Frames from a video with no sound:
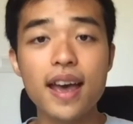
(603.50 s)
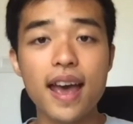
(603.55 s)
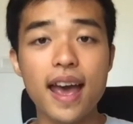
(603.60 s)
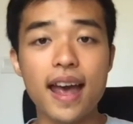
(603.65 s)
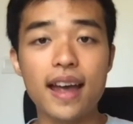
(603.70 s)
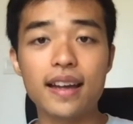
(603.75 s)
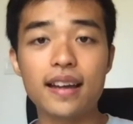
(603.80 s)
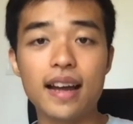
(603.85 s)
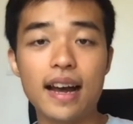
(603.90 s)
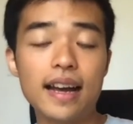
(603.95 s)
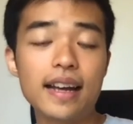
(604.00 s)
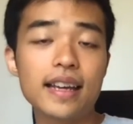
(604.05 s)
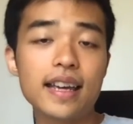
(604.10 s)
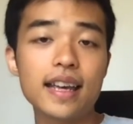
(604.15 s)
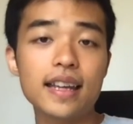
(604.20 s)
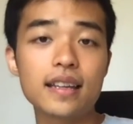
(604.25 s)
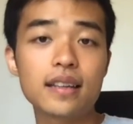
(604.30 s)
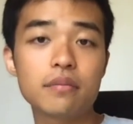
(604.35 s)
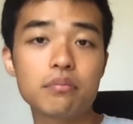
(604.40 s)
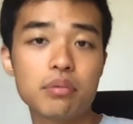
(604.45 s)
and I
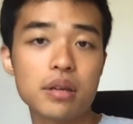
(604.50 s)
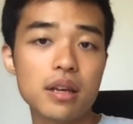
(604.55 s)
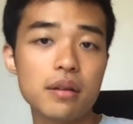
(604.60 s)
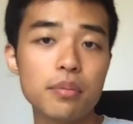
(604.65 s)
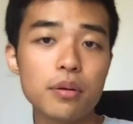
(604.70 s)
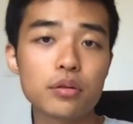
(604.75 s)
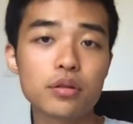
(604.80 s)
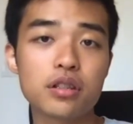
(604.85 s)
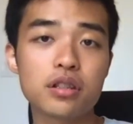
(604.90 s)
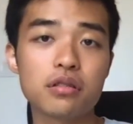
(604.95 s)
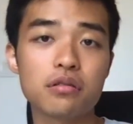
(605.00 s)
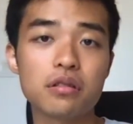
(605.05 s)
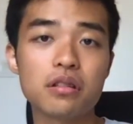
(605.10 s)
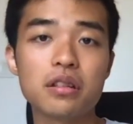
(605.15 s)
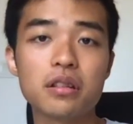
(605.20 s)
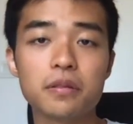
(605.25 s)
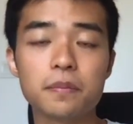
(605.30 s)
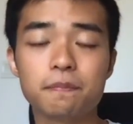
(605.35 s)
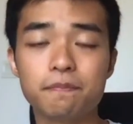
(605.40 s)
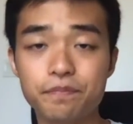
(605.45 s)
can be able
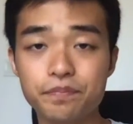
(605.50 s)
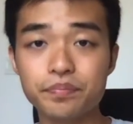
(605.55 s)
to,